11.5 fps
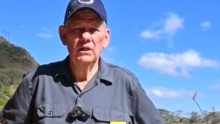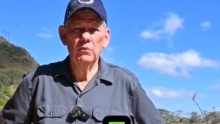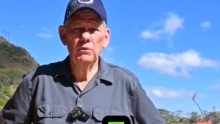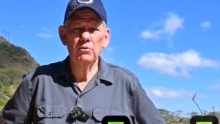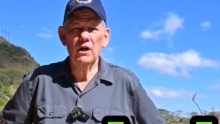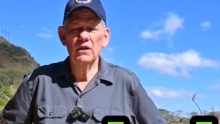
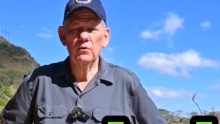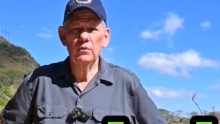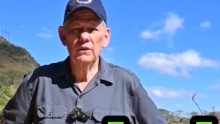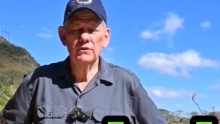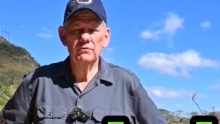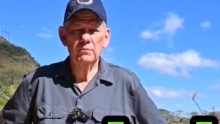We brought it
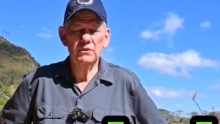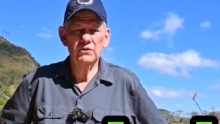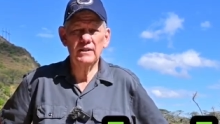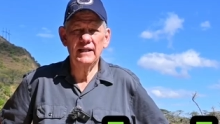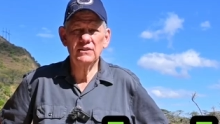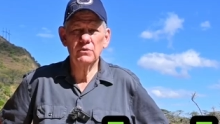with us from the
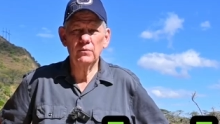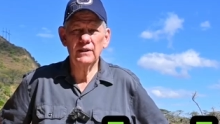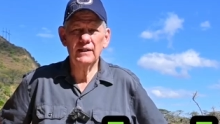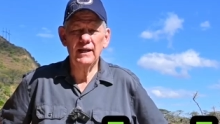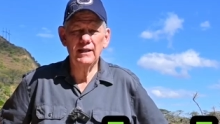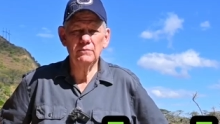States when we
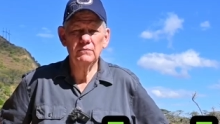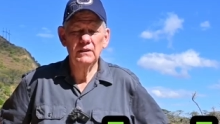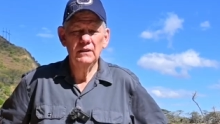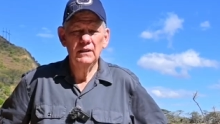came.